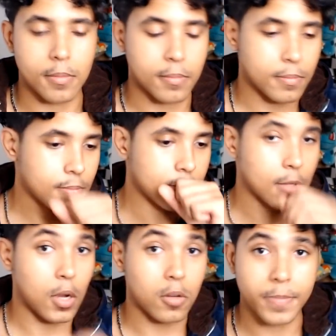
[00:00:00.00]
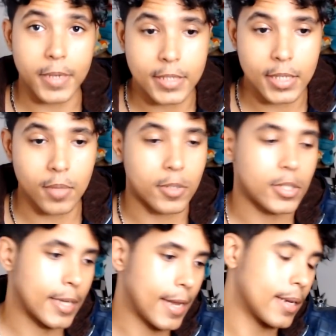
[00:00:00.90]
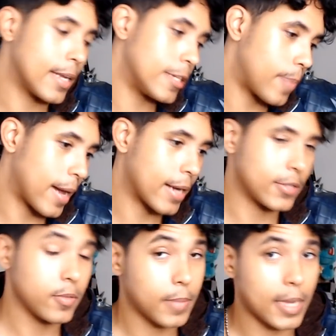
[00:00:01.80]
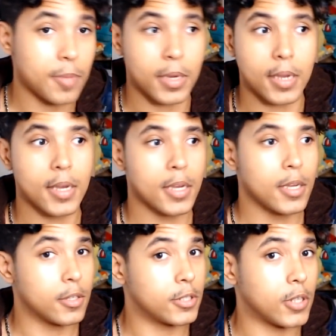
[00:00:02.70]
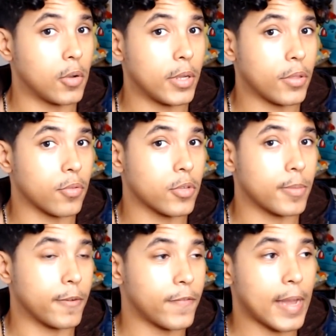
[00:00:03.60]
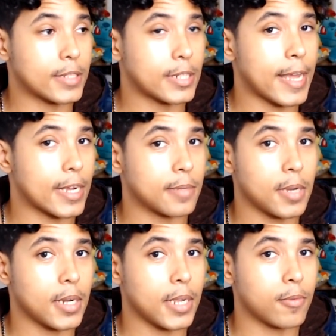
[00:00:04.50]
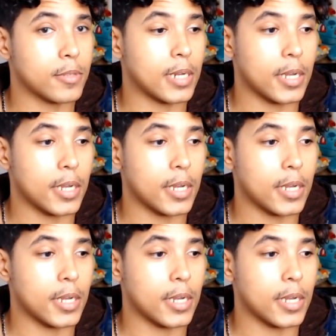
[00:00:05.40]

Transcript: on PC, which again leads back to maybe Sony threw them a fat stack of money and